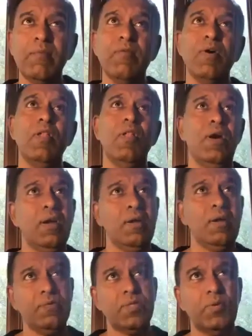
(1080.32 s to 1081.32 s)
for a lot
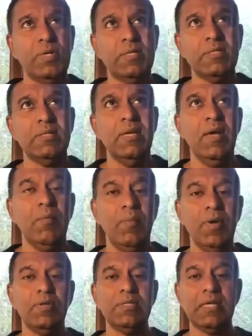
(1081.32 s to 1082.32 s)
of stories,
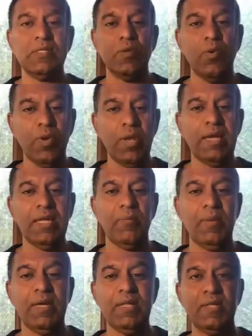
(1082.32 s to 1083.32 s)
because that's the whole idea
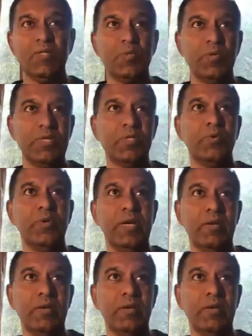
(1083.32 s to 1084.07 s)
behind the stories, to create a